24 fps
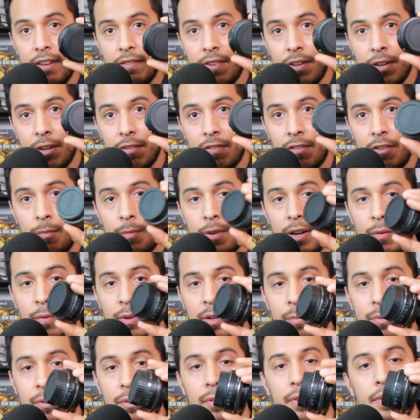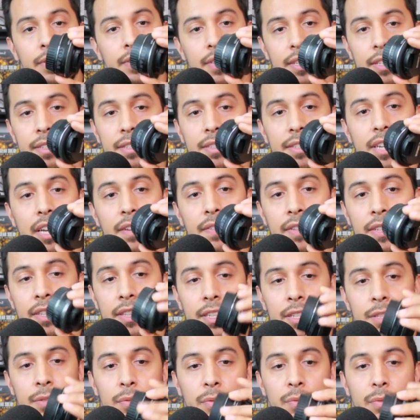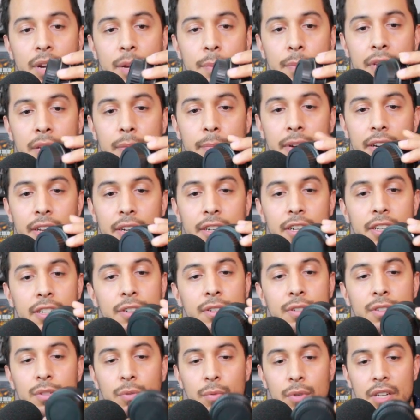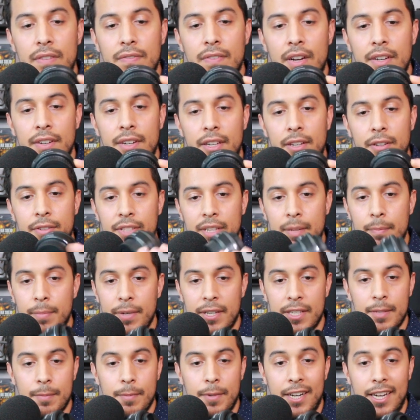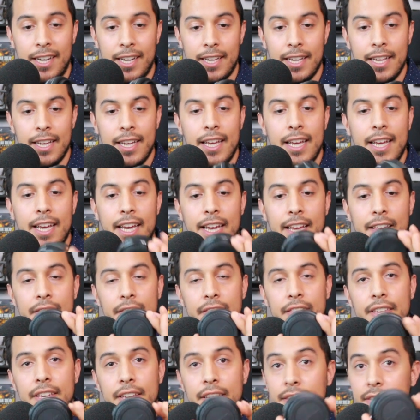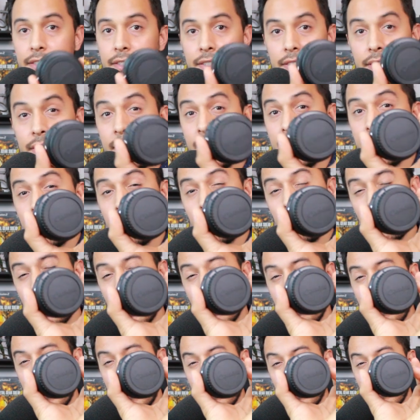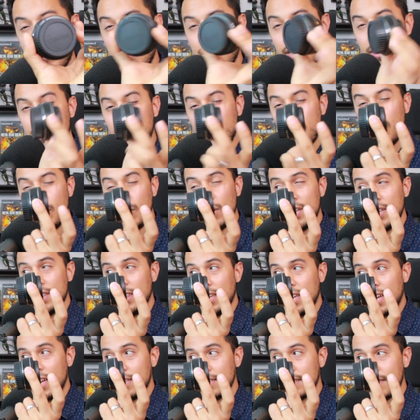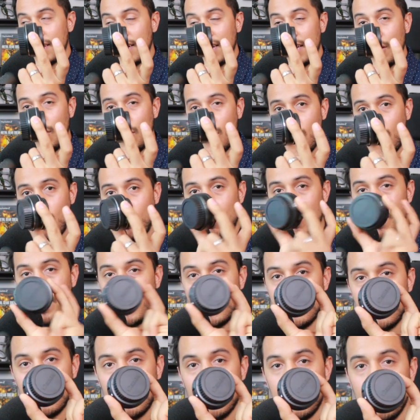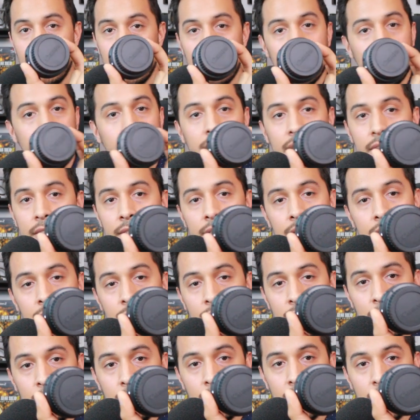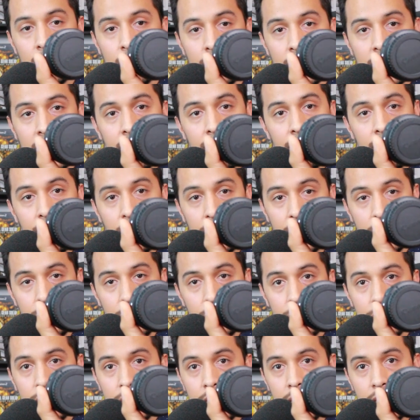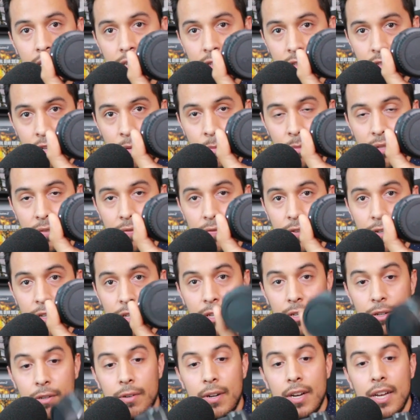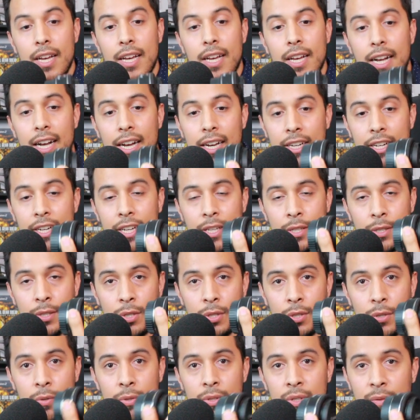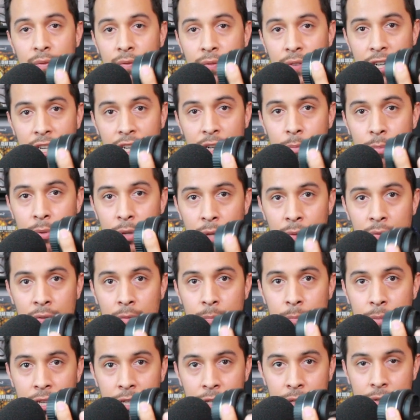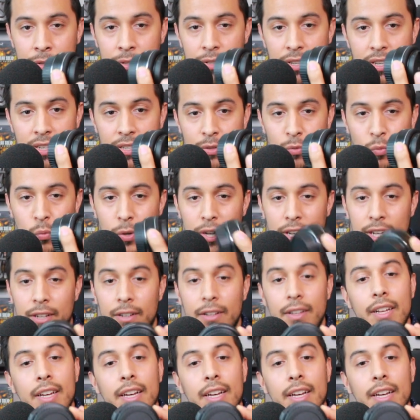here from my Rebel T7. This one ran me about $125 at Best Buy, and this is primarily the one lens that I always use because it shoots great footage in terms of video, and it can shoot some very beautiful pictures as well.